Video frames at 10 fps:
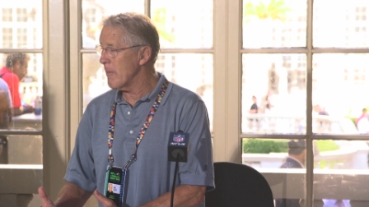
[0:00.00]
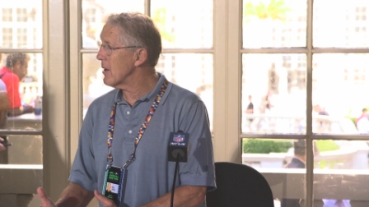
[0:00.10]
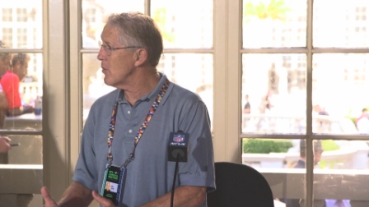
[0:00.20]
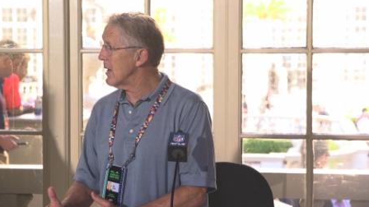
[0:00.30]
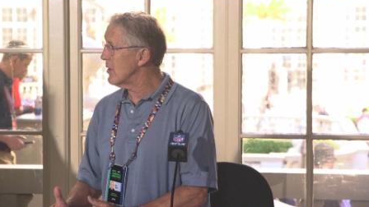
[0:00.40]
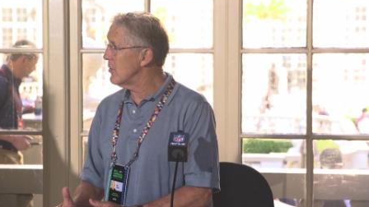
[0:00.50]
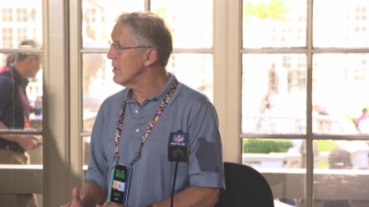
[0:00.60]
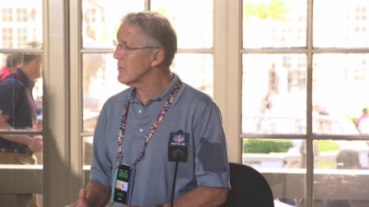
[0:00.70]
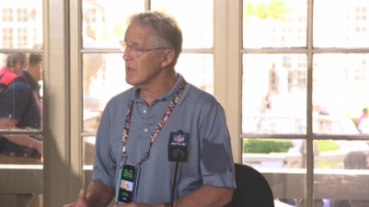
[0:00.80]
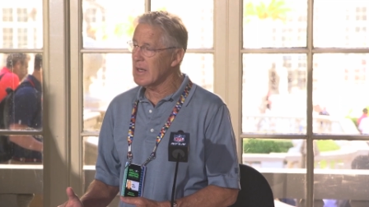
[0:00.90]
a better way to do
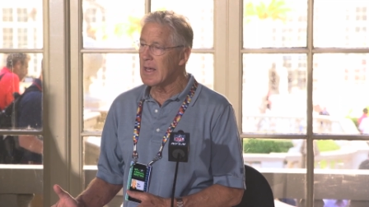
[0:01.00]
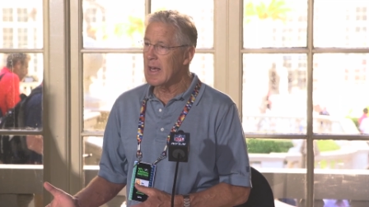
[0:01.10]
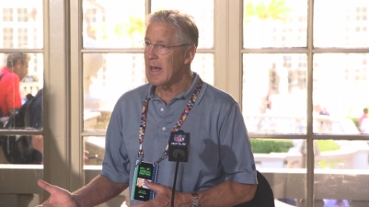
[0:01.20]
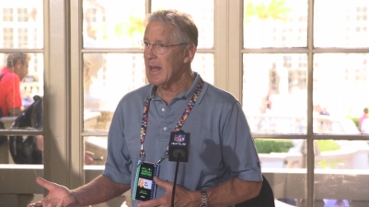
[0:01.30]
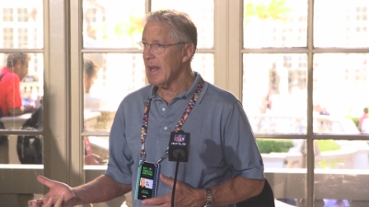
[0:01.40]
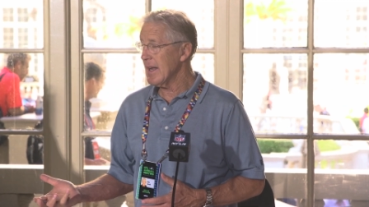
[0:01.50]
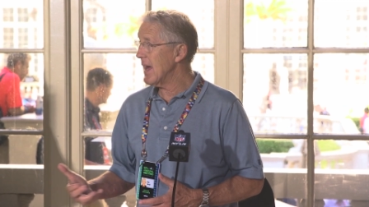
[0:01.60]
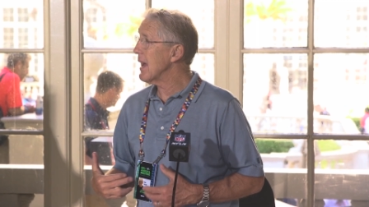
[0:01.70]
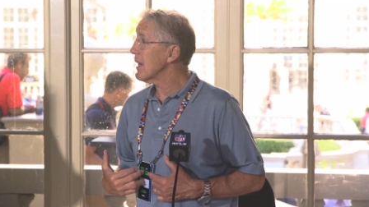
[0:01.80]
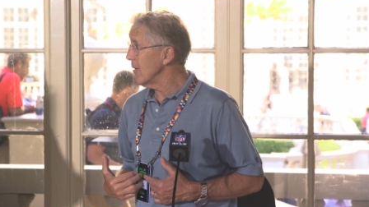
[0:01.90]
this thing and, and,
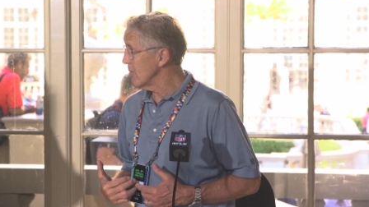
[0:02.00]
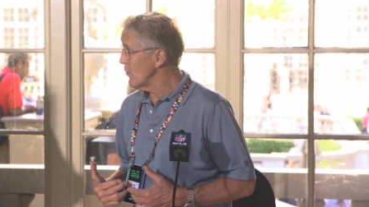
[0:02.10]
I